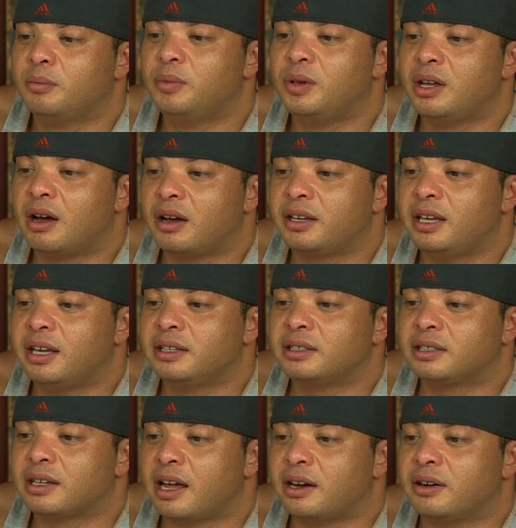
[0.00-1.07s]
Miyagi and
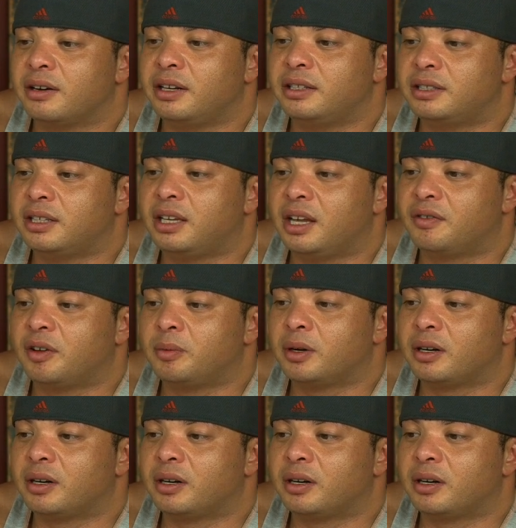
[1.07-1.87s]
Snyder need to give up